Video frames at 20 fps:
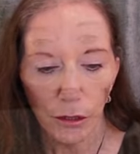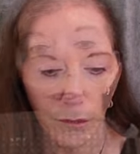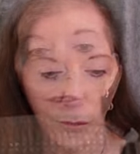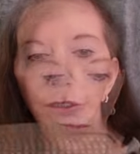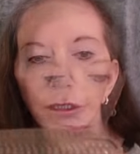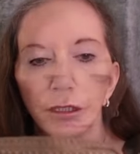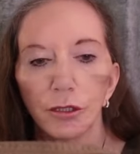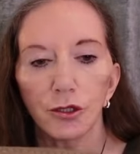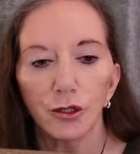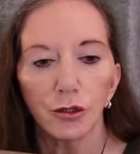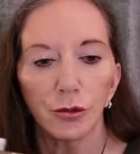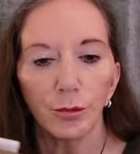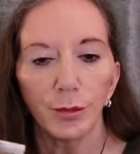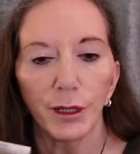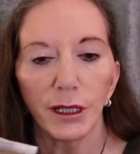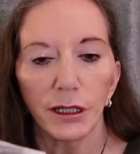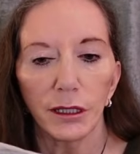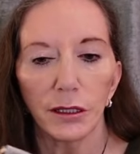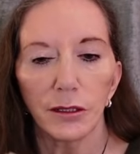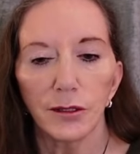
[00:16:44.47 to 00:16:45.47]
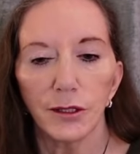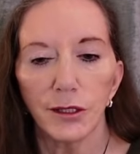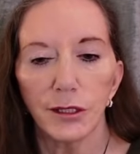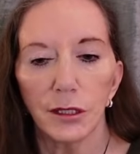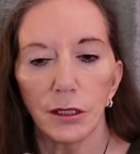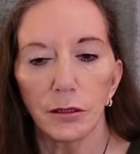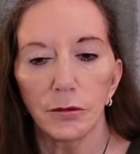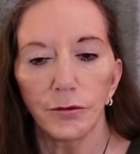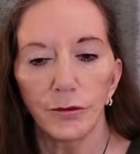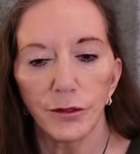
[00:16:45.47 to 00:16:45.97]
the actual bag
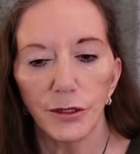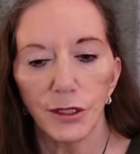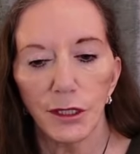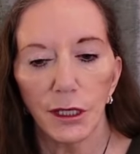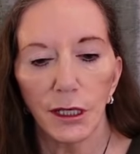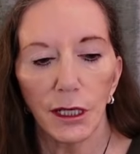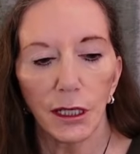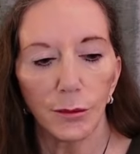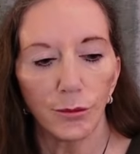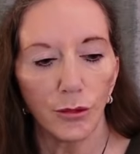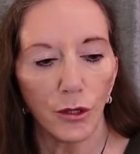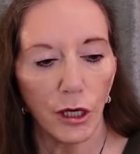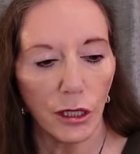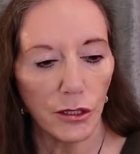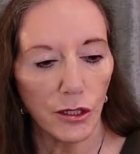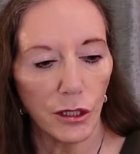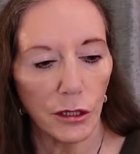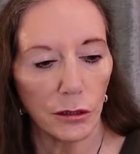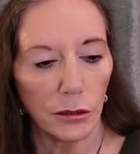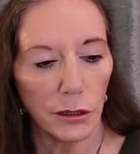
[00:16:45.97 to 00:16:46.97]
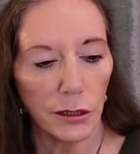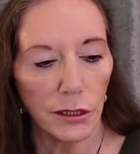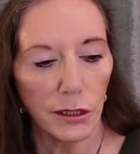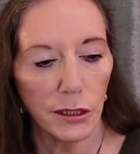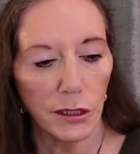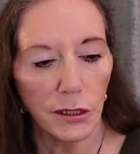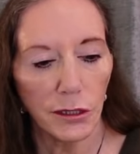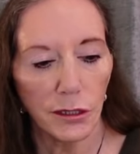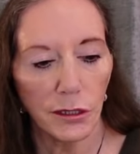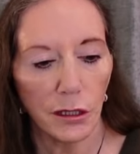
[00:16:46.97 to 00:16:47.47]
itself and see how practical it
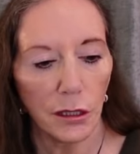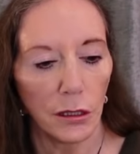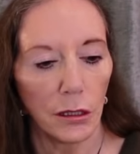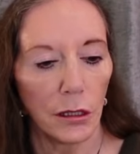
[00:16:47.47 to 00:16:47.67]
is.